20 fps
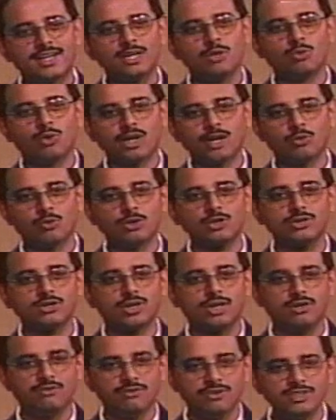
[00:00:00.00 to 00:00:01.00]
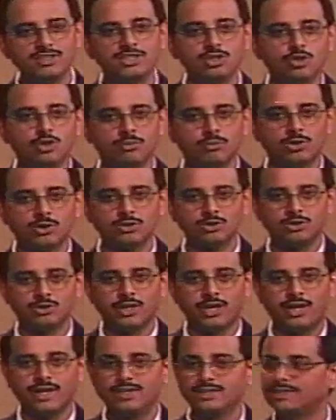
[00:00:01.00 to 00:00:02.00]
what I want to convince you about
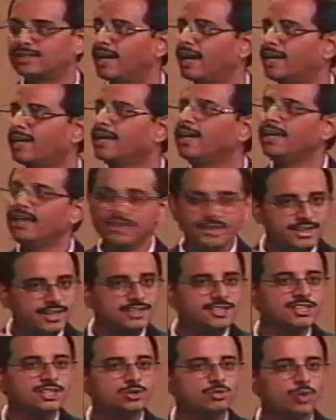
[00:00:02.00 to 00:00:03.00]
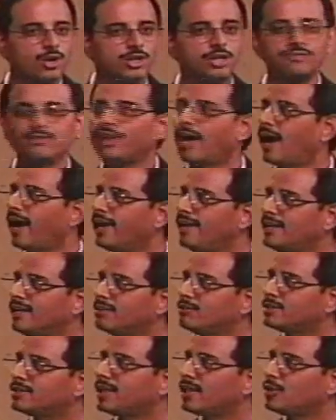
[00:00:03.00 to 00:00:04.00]
today is that this is one of the
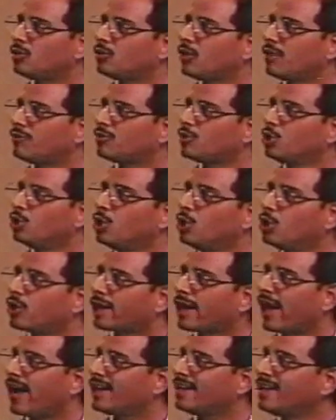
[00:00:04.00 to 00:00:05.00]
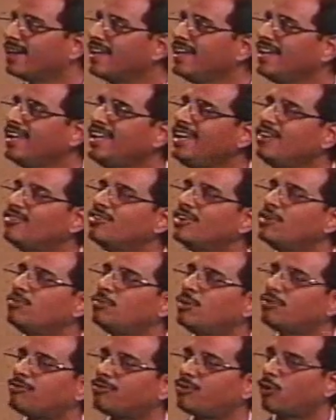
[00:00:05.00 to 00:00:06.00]
items that you have to look at
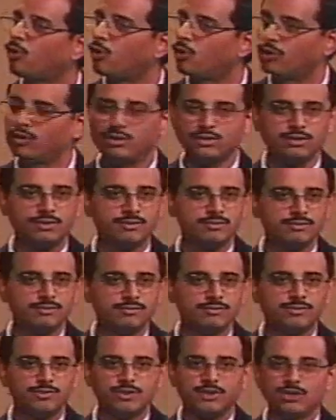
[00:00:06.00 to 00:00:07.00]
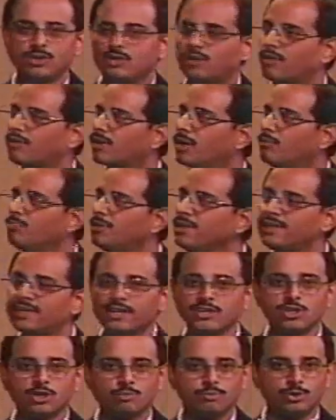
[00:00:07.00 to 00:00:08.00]
even before you have
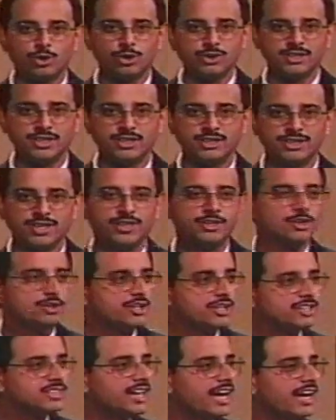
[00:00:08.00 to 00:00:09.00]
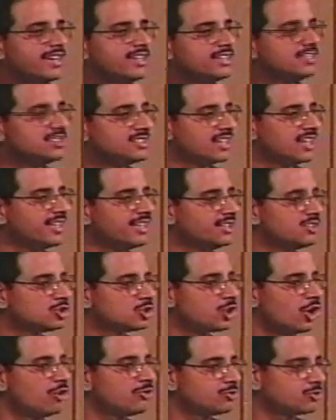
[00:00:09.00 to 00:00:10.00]
completed your process and your design is still in
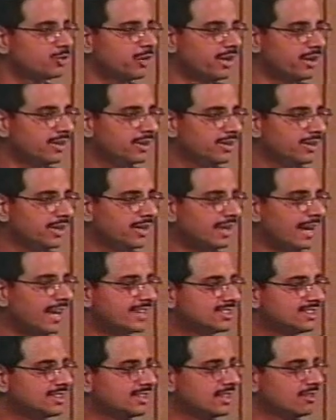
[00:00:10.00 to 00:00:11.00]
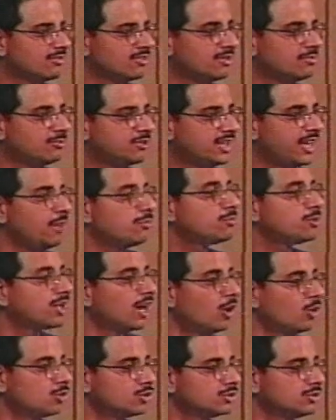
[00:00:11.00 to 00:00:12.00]
software. It hasn't even taped
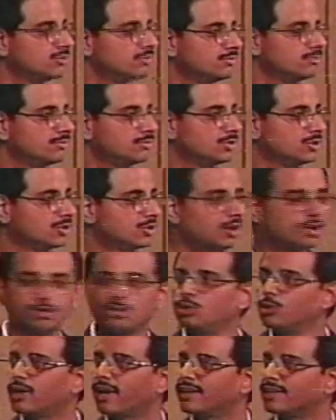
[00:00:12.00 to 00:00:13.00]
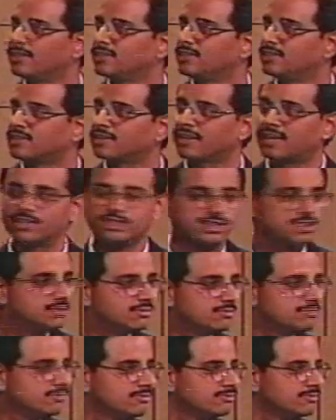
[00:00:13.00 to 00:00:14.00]
out. Got to look at this interaction.
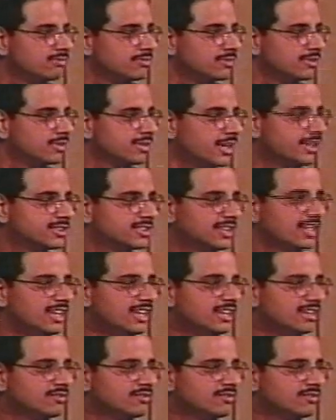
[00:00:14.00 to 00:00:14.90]
That's key.